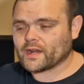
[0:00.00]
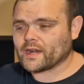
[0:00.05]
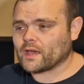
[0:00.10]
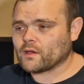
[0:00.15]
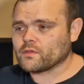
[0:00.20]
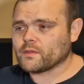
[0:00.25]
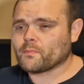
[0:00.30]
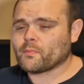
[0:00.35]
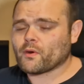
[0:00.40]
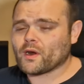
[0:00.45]

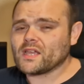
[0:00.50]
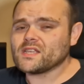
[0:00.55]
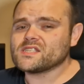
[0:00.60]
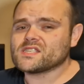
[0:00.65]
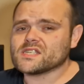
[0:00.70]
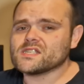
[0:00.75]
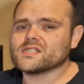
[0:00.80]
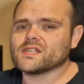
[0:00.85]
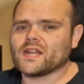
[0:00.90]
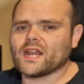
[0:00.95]
Now, the
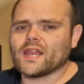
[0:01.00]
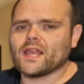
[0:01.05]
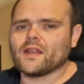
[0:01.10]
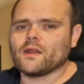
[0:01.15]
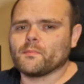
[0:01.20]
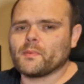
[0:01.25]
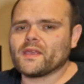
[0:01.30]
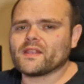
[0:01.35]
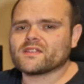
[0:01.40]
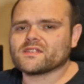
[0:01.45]
price is a
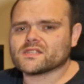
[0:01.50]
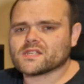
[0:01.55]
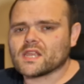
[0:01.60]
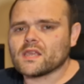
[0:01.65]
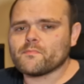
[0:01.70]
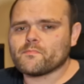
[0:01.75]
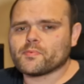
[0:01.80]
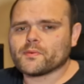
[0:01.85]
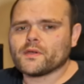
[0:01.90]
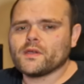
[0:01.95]
little bit
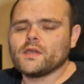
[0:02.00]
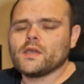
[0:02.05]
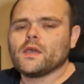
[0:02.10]
steep,